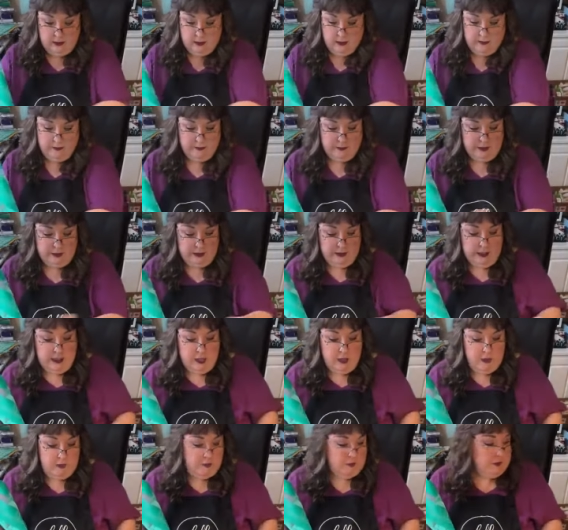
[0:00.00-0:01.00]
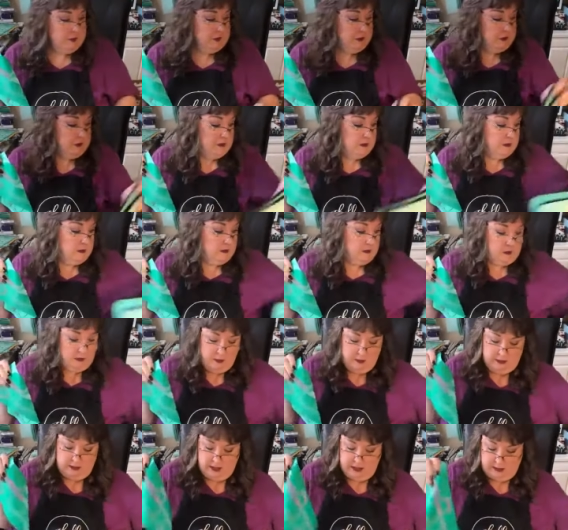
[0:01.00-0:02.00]
It really helps
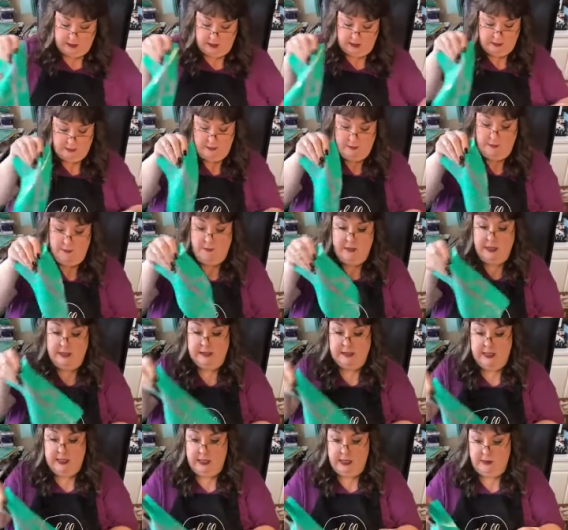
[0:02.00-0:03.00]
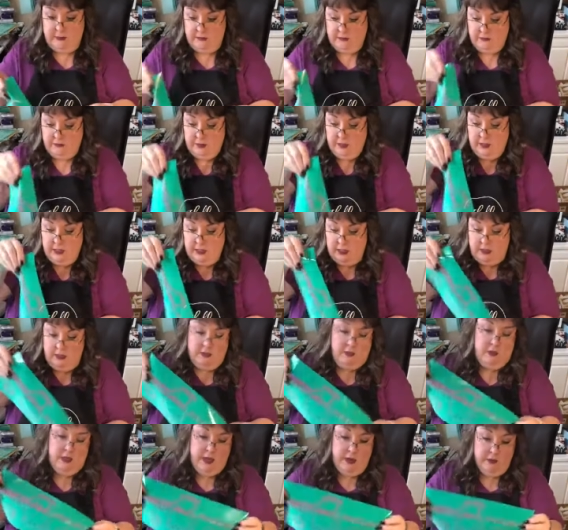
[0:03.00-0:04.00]
so it doesn't mess it up.
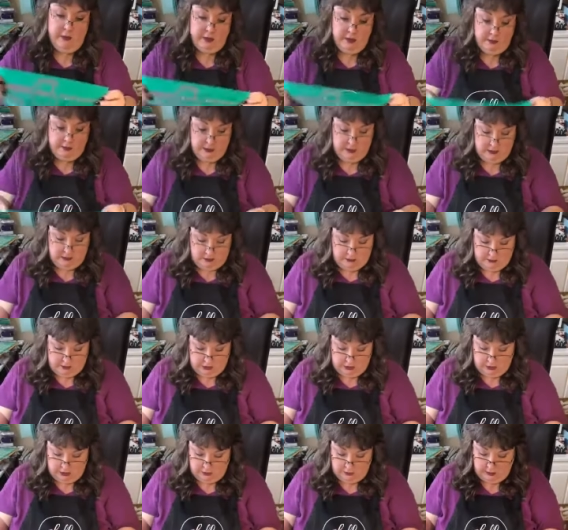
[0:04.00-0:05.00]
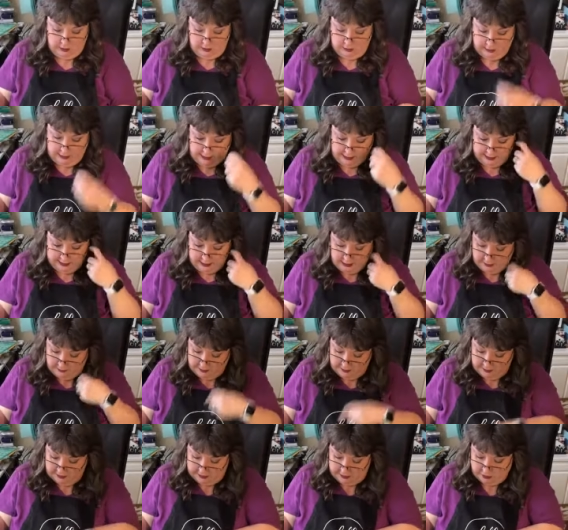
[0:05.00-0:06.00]
So now what you want to do is you just want to line
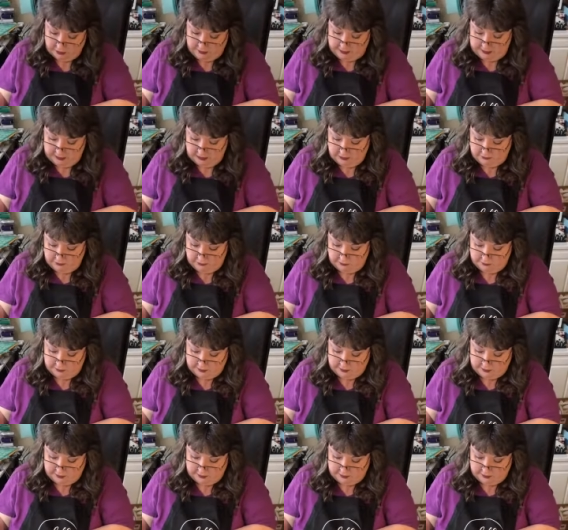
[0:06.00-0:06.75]
up this transfer.